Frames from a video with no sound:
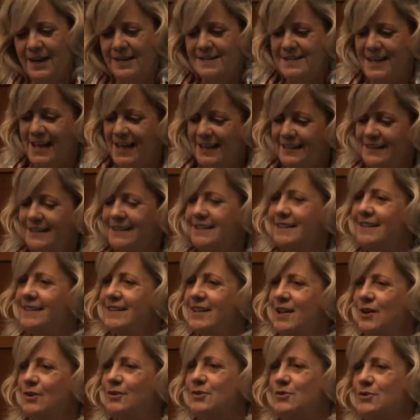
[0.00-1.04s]
as anything
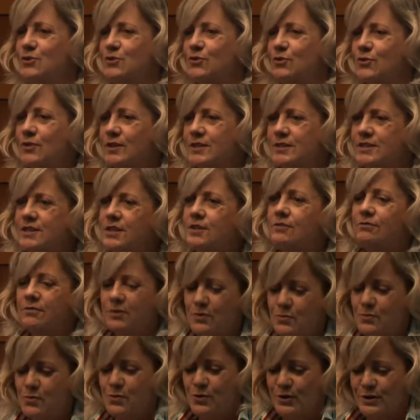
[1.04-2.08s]
that our intrinsic
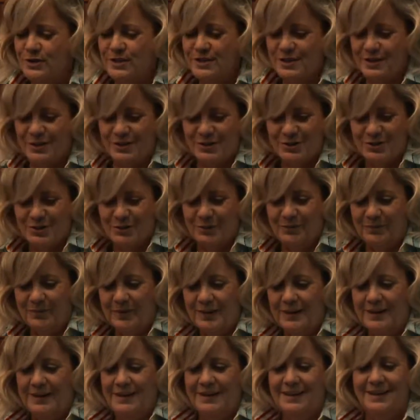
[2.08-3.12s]
reward system
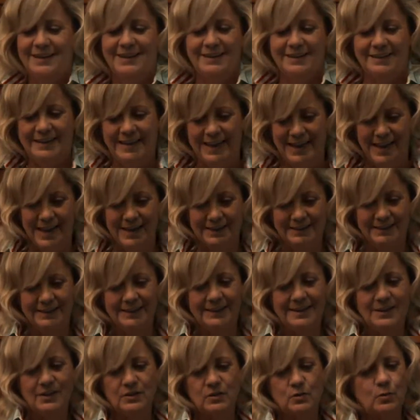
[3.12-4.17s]
can.
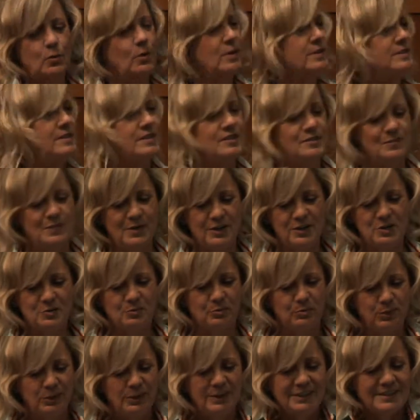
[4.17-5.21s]
Twice as much
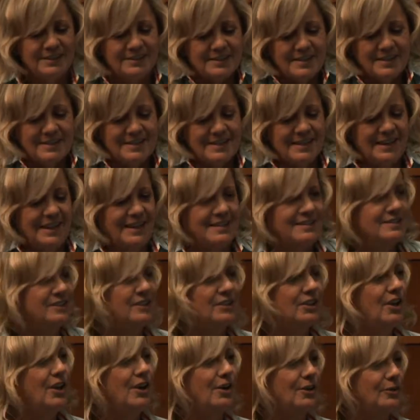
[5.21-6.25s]
bliss as
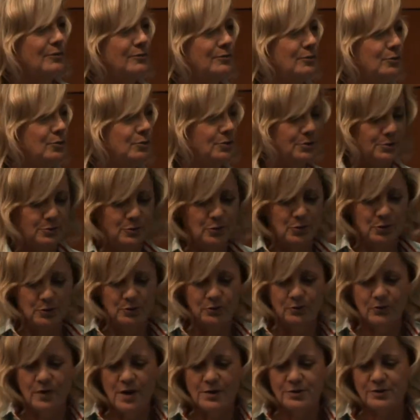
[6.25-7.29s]
love
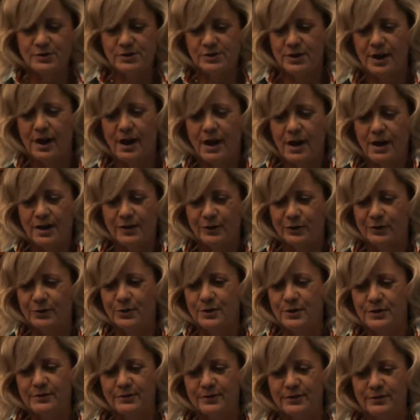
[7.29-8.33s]
or runner's high or
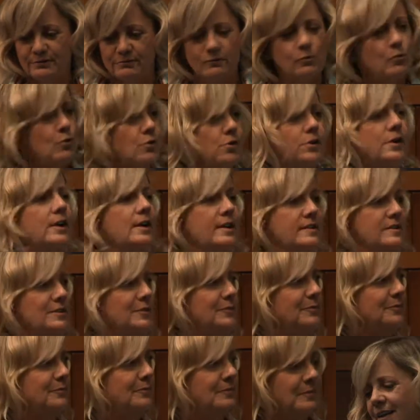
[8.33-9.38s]
even
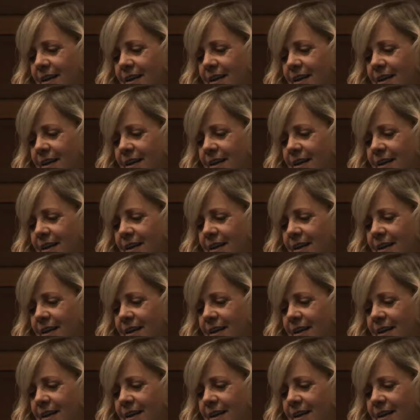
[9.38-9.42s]
orgasm.